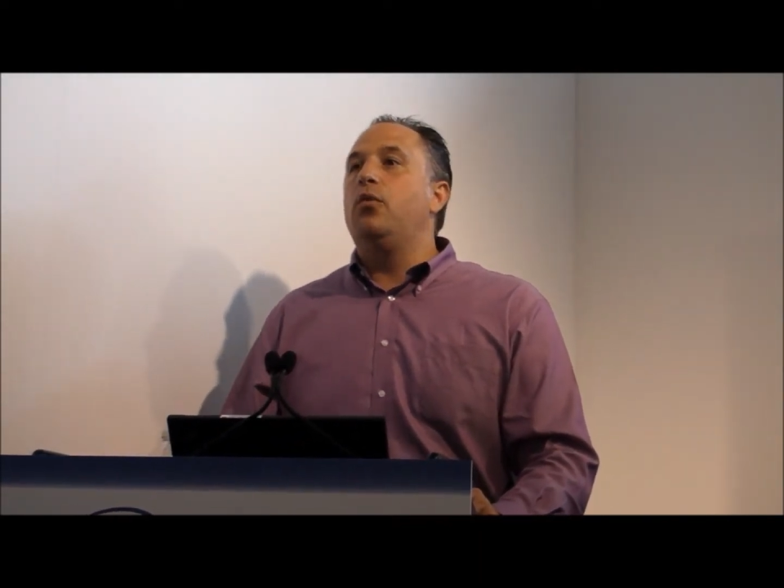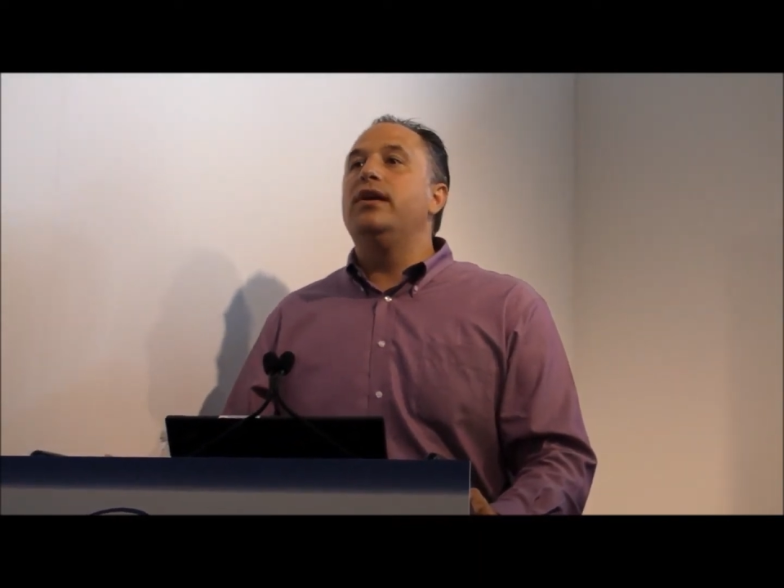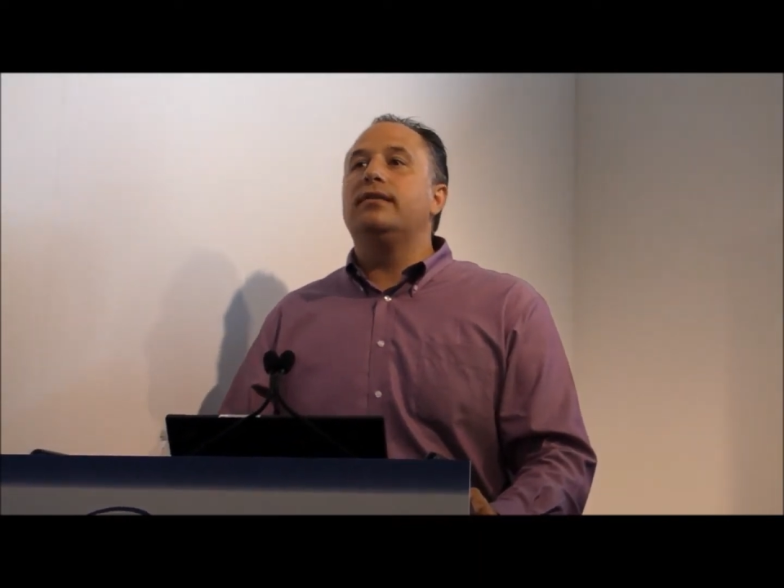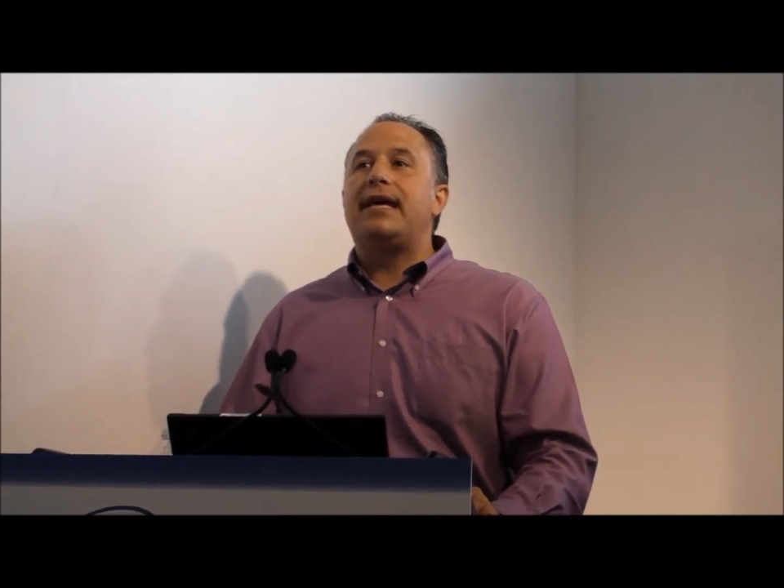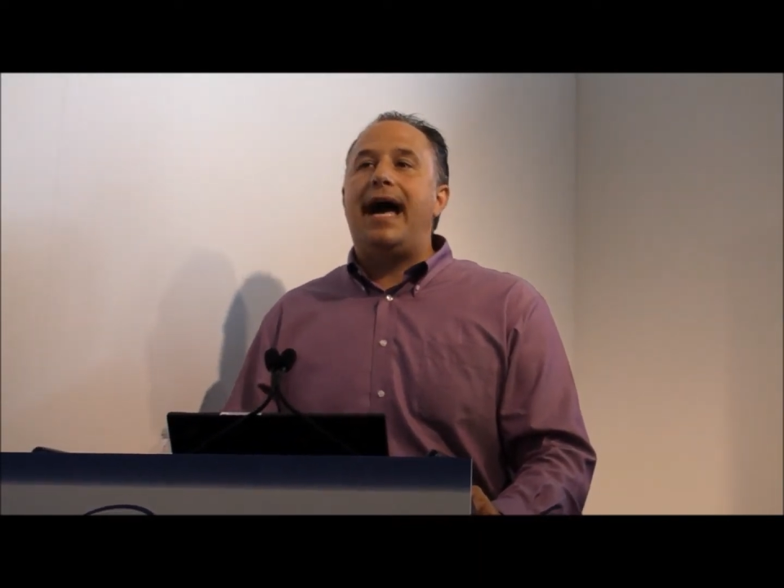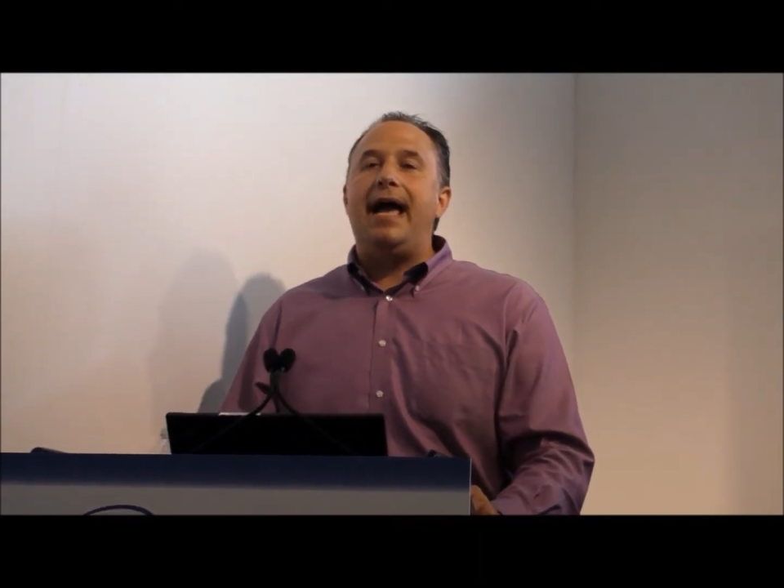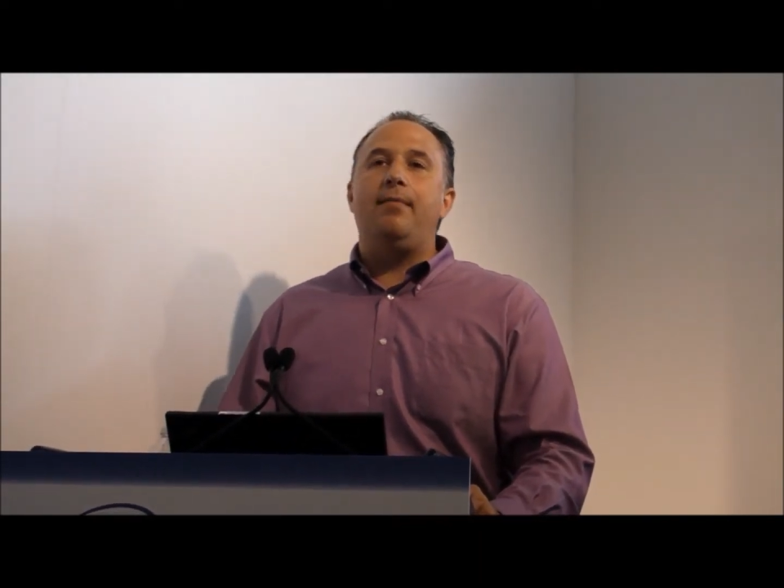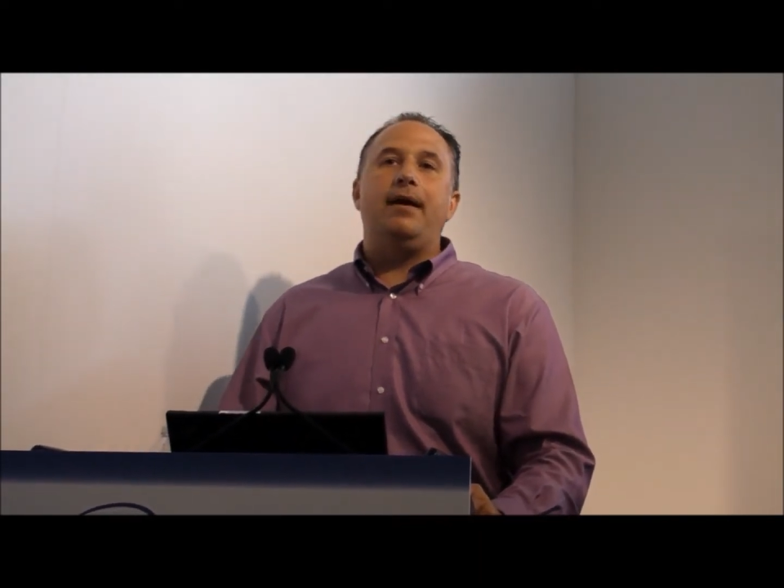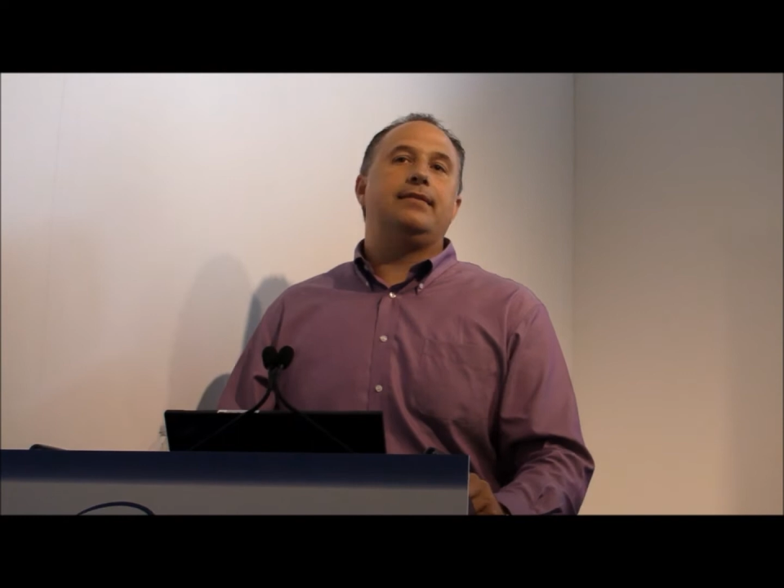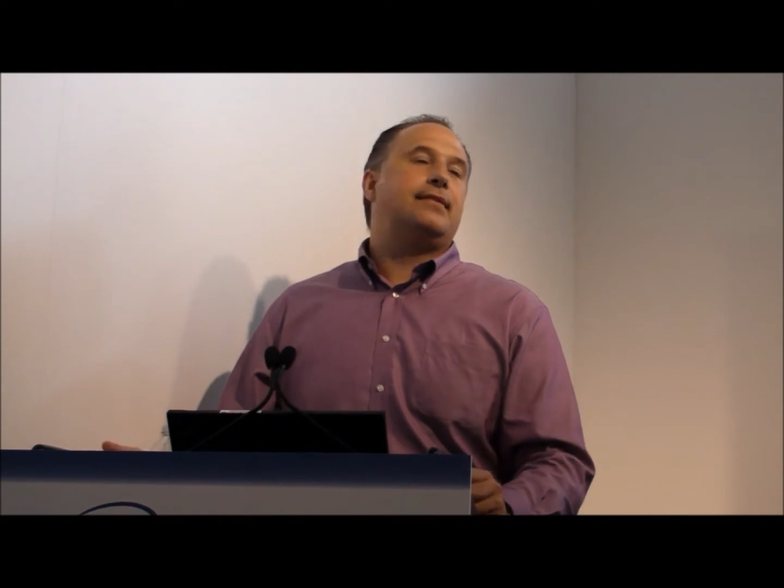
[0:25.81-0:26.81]
real time
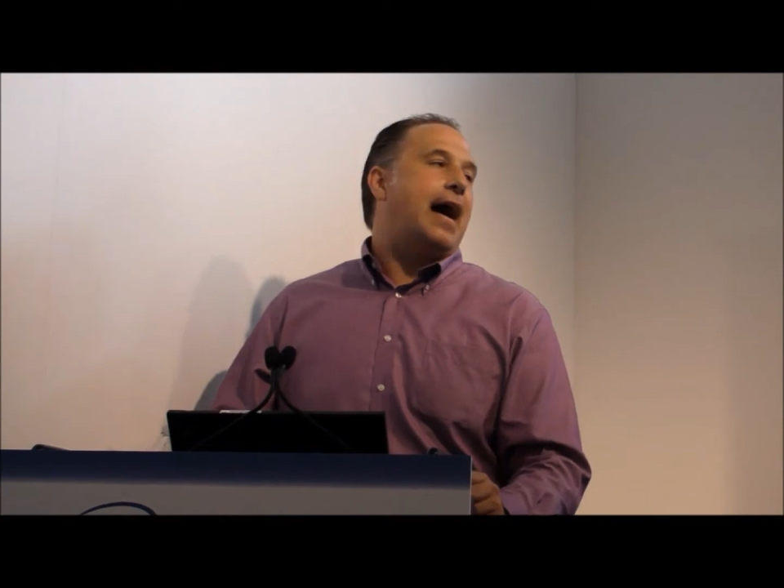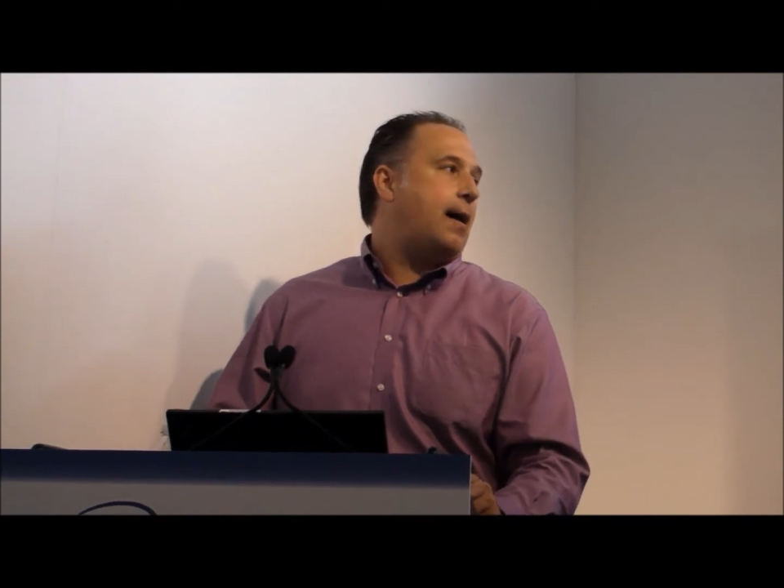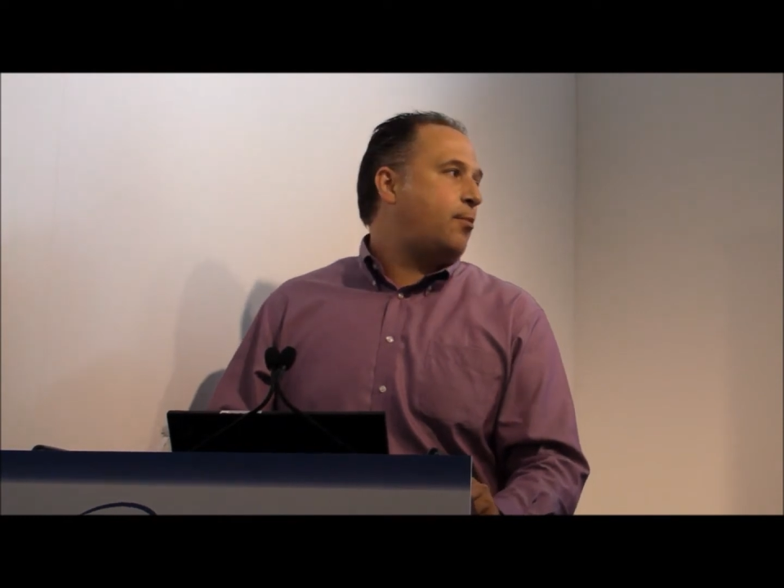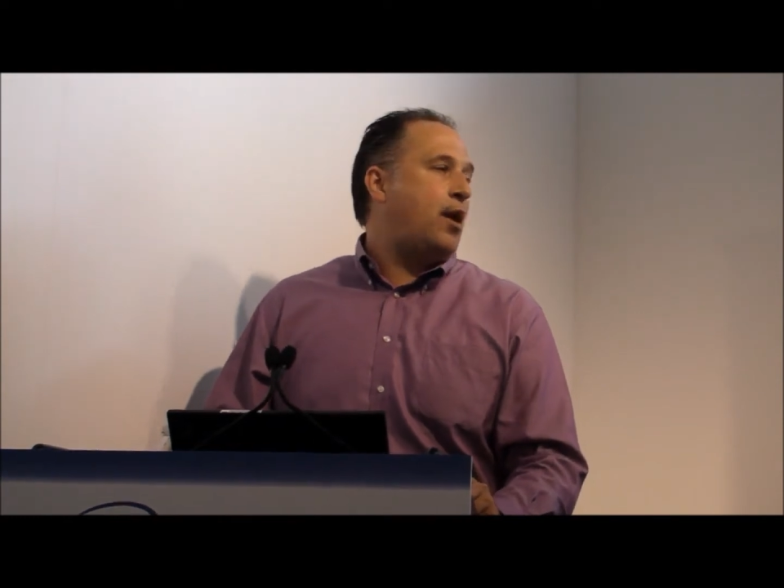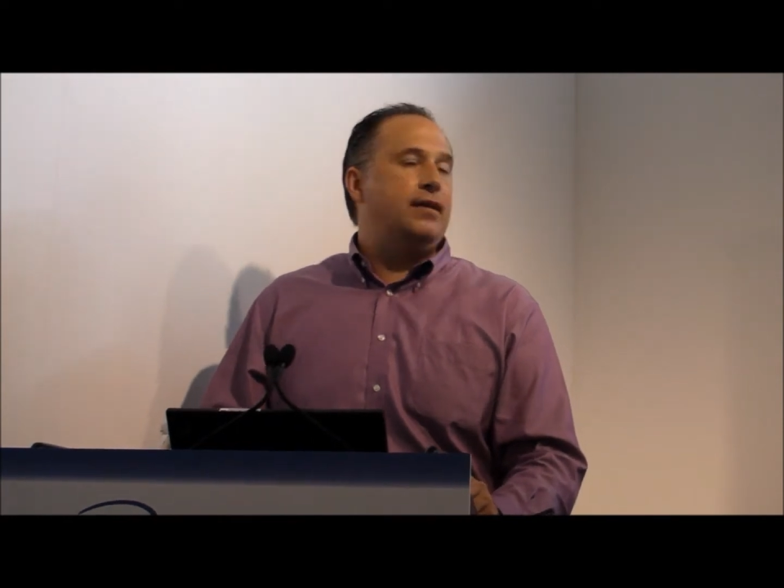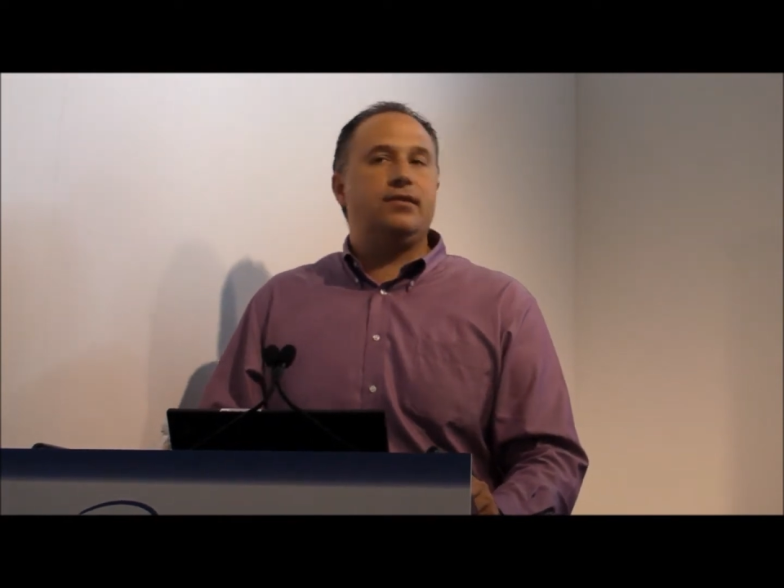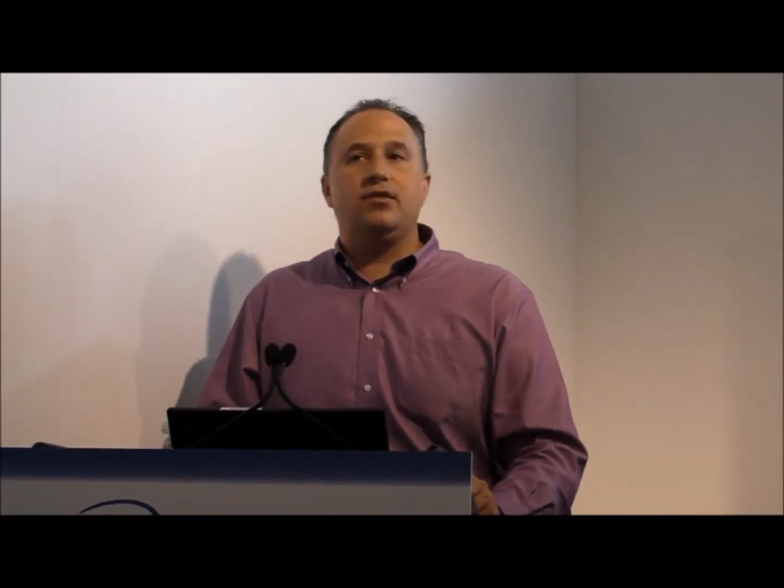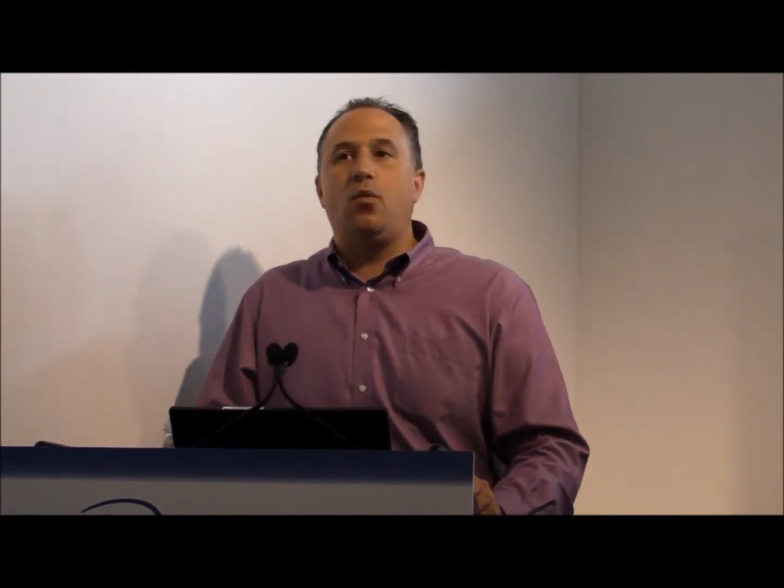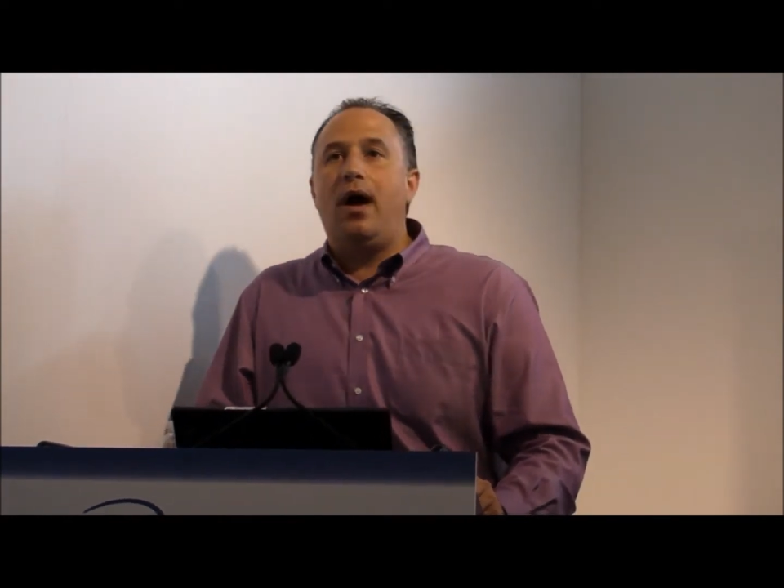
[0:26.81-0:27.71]
on stock prices,